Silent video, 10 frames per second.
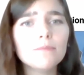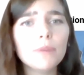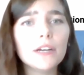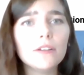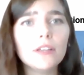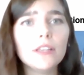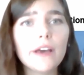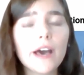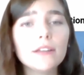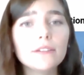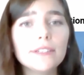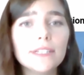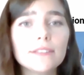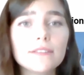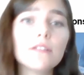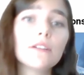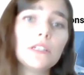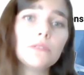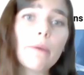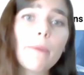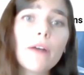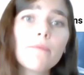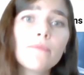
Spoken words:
but in the end, it's still a killer robot.